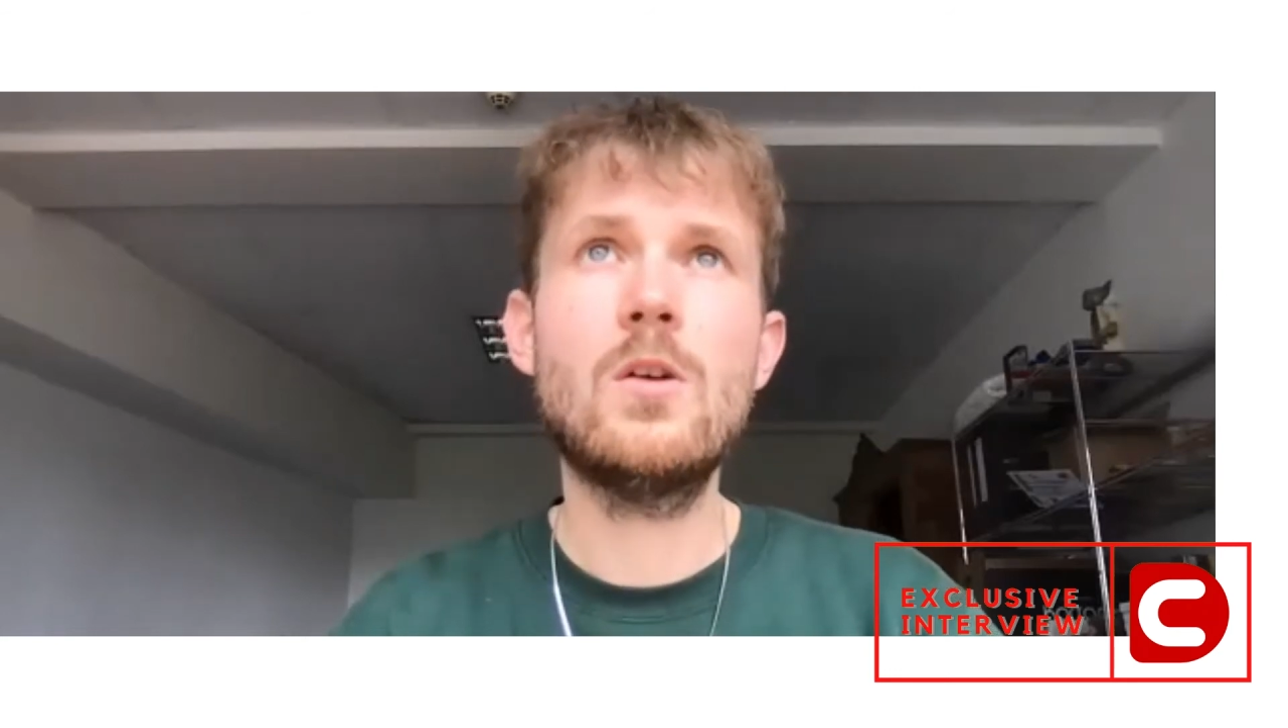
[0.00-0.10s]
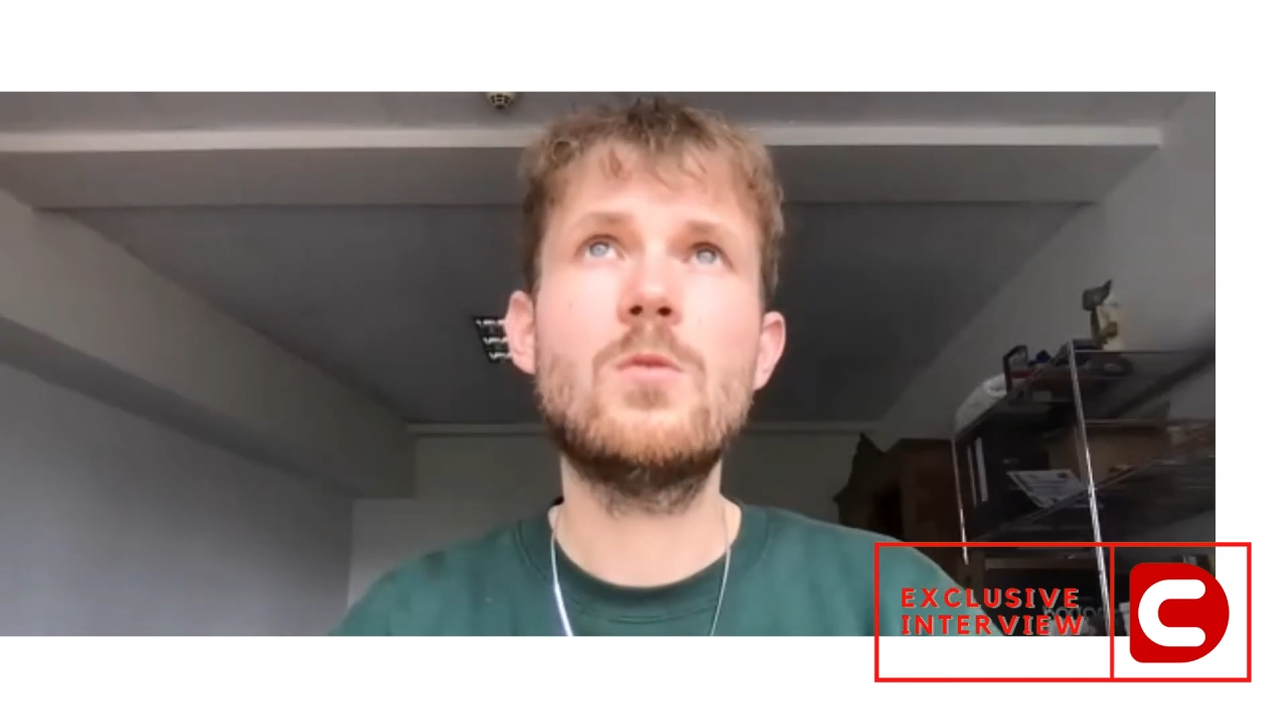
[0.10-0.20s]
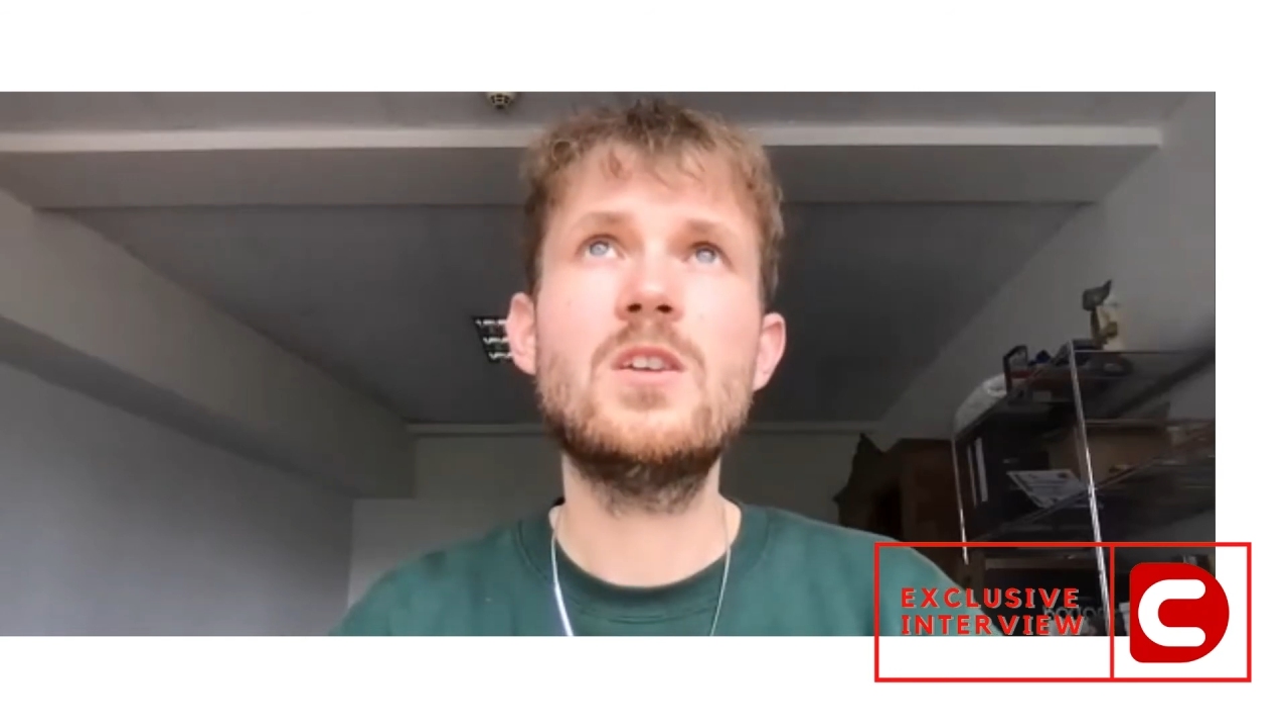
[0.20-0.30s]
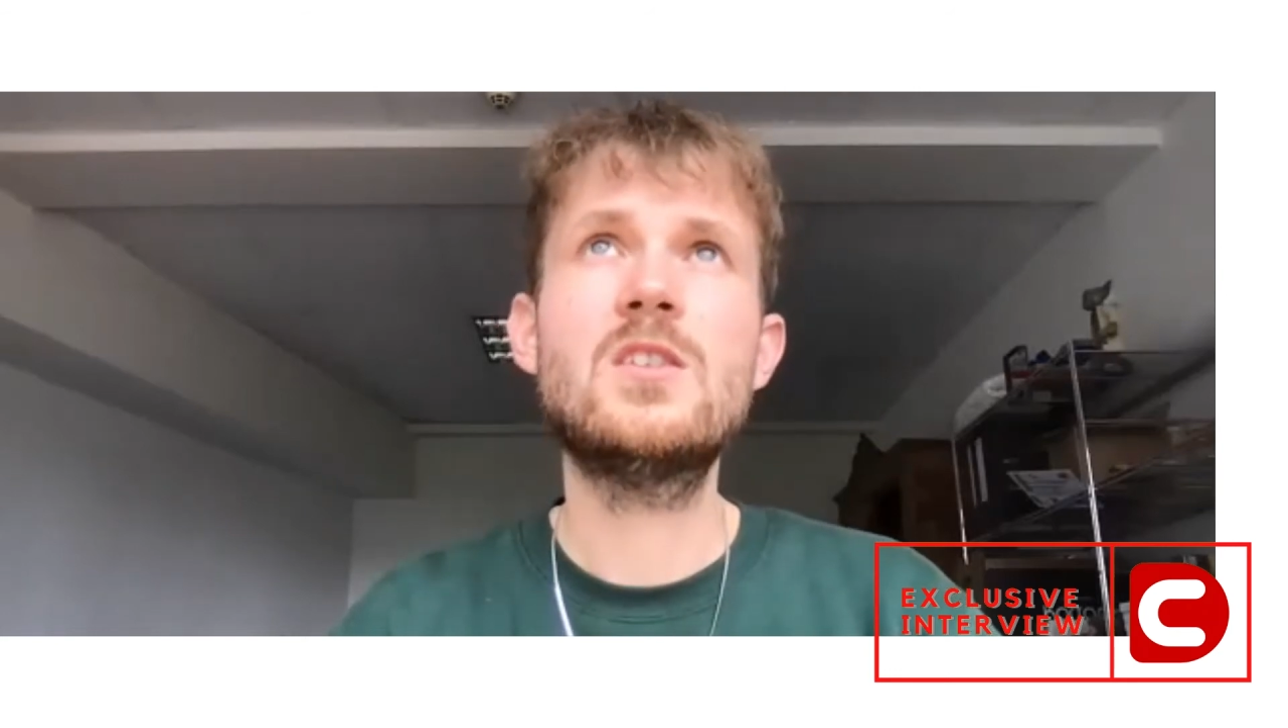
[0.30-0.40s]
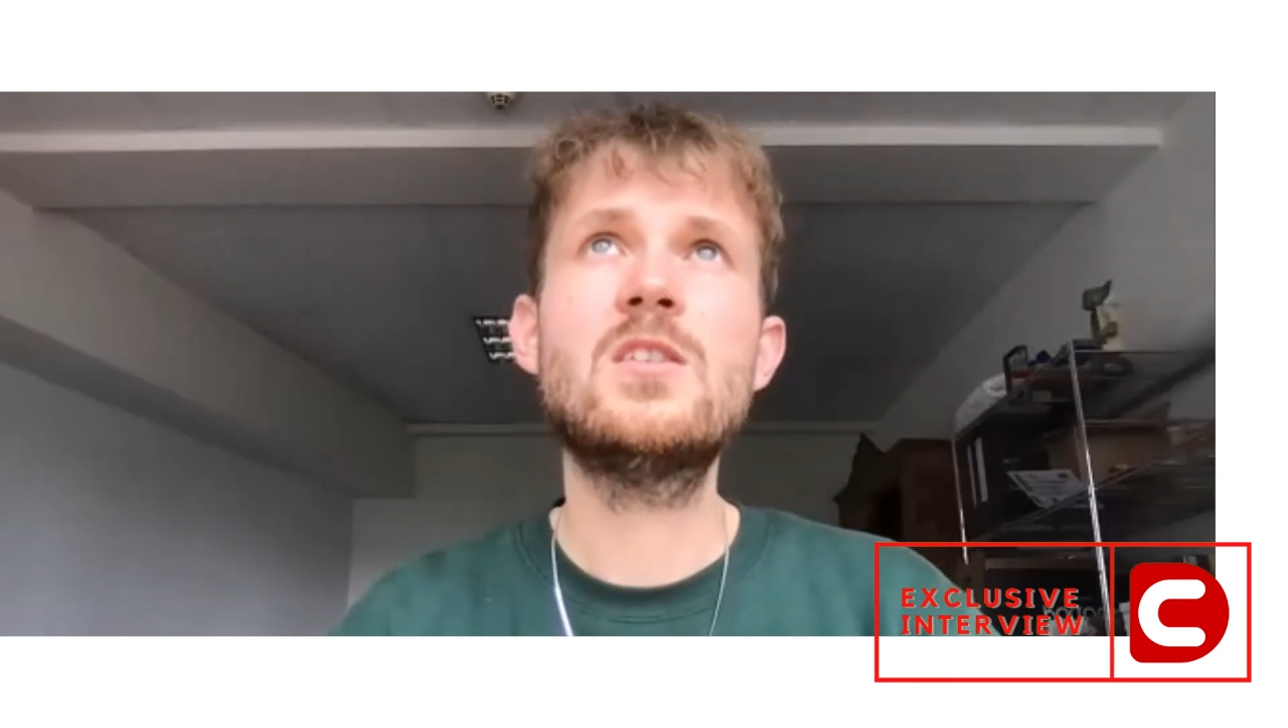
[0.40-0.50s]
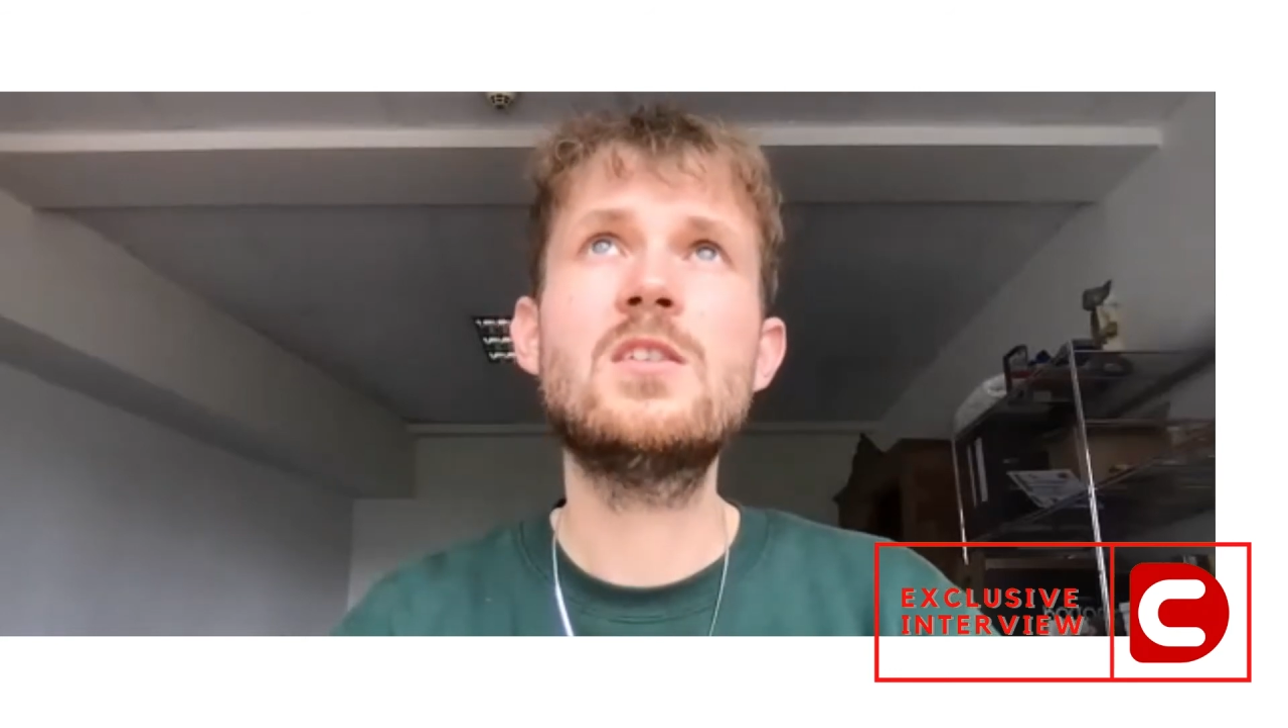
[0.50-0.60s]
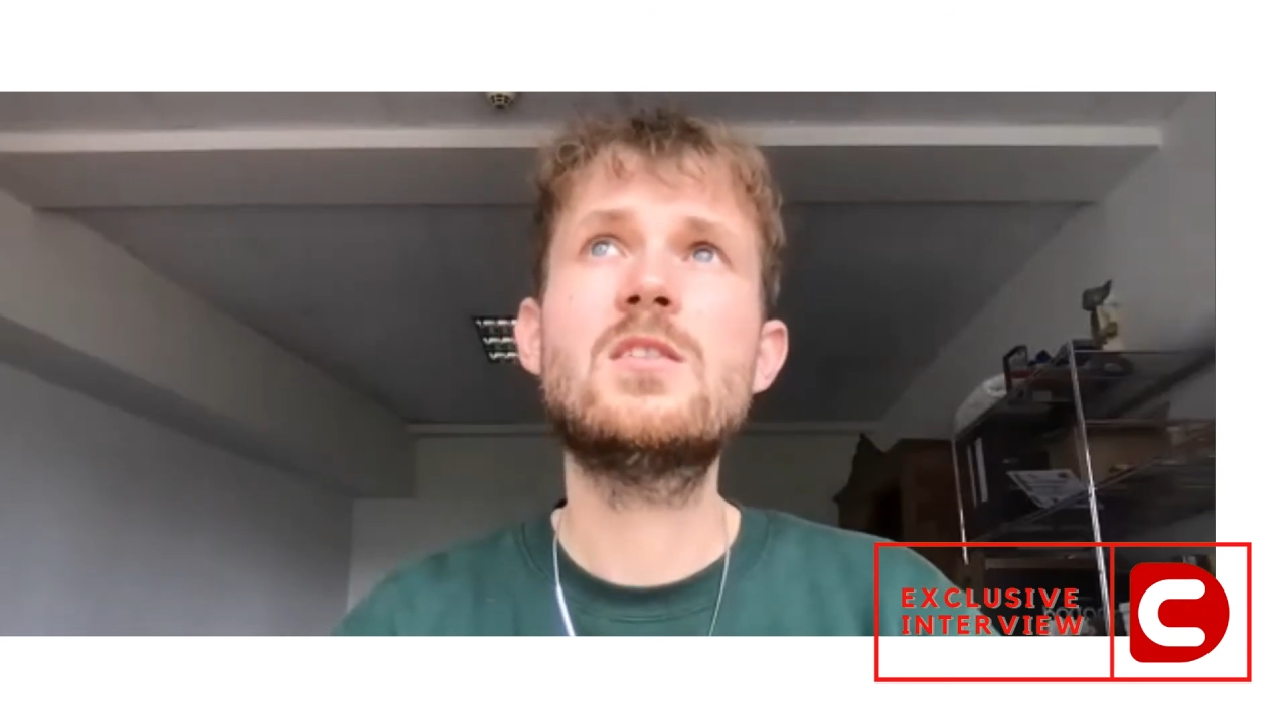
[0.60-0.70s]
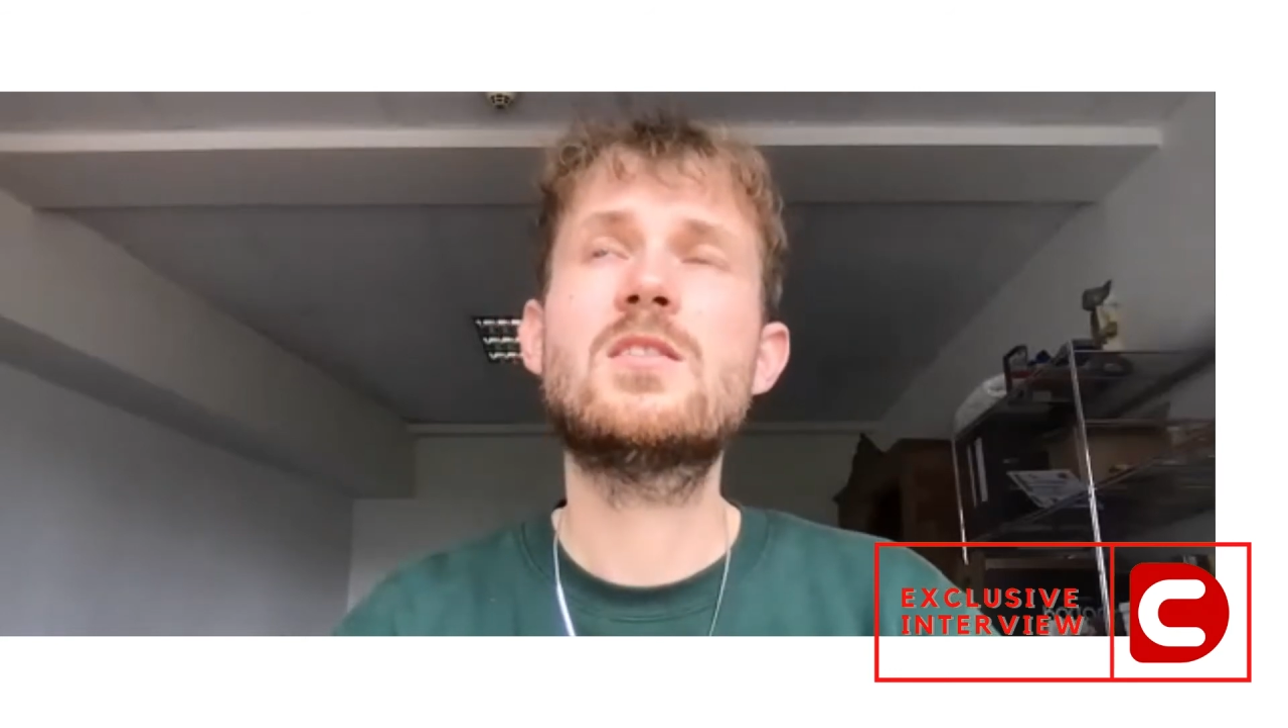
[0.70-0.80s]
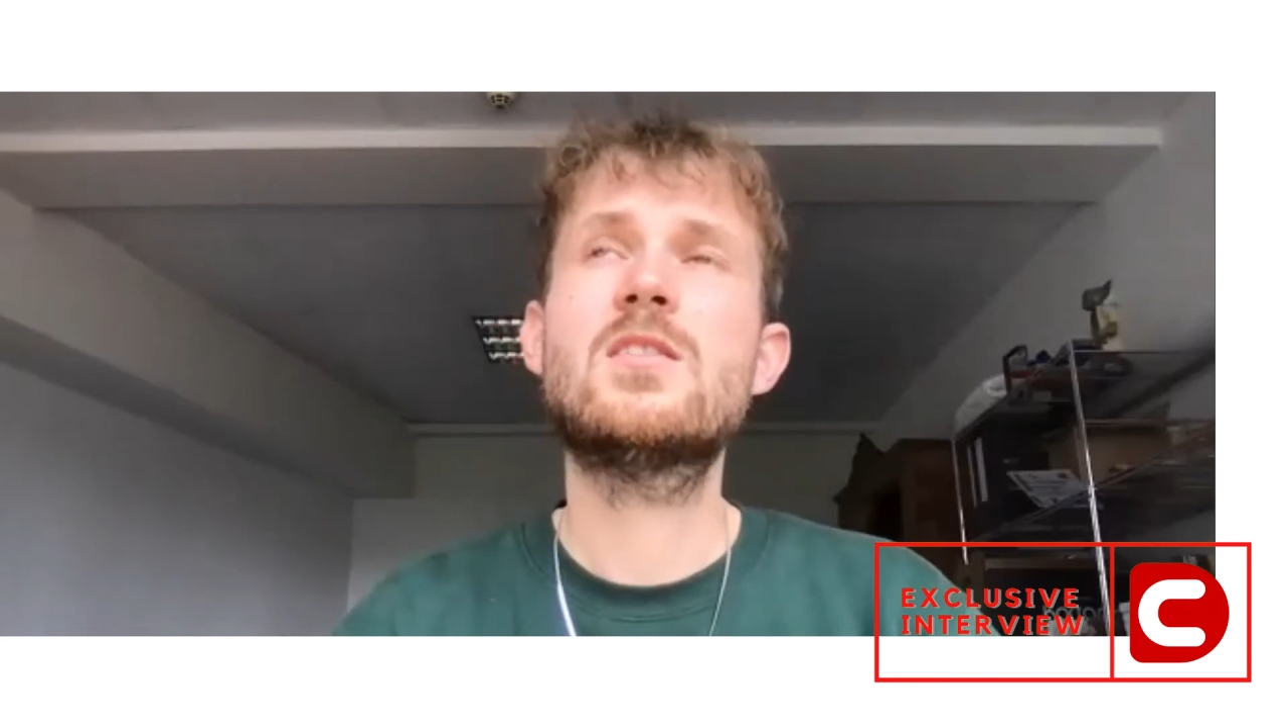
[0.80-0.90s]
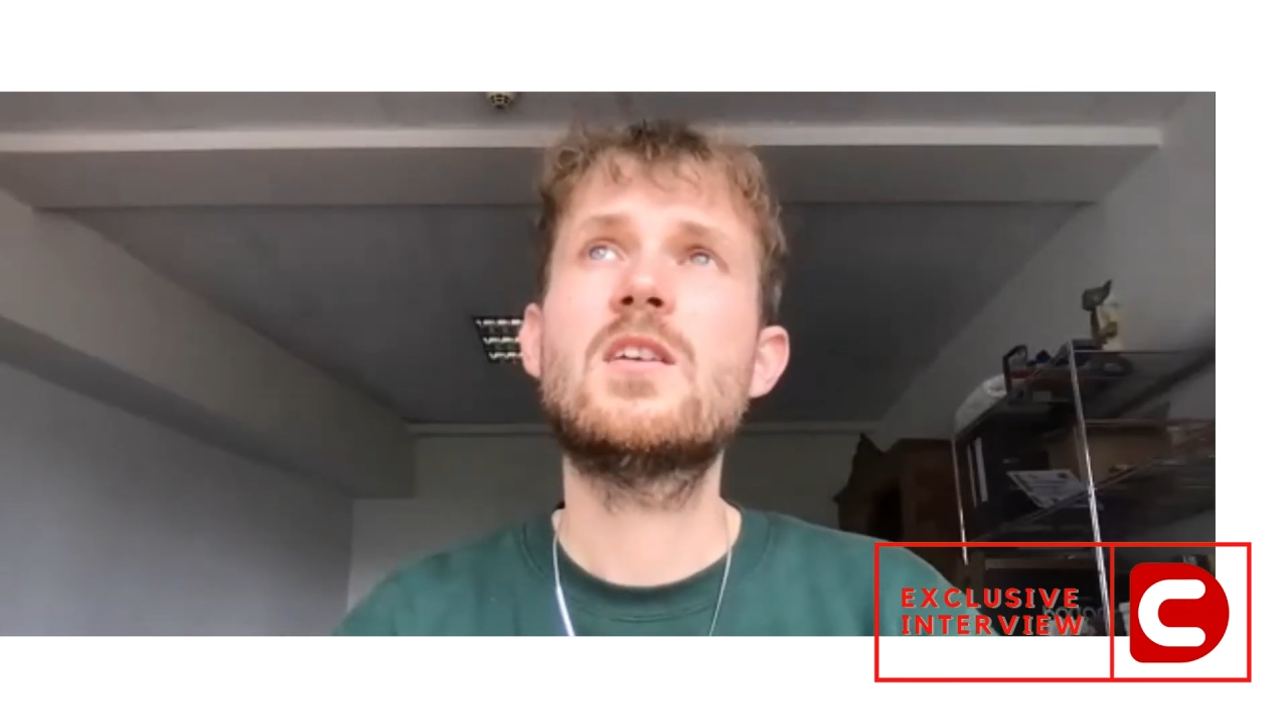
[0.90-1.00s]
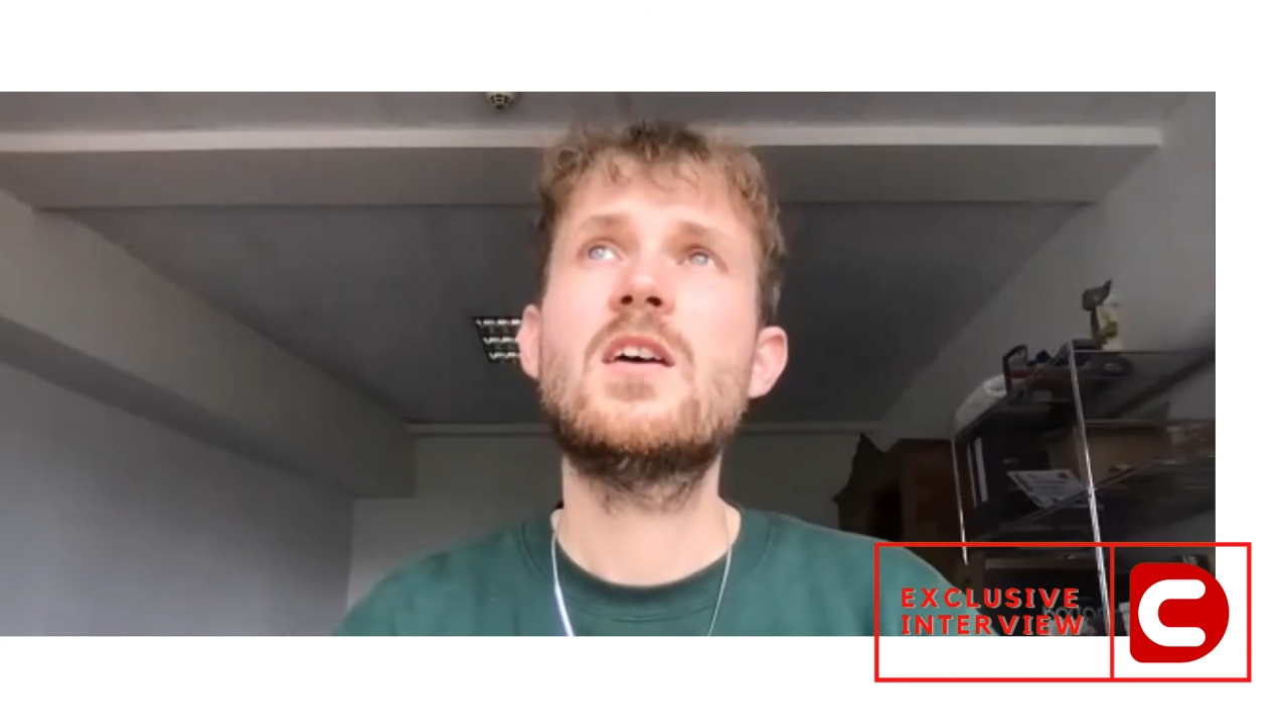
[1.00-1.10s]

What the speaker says: originals,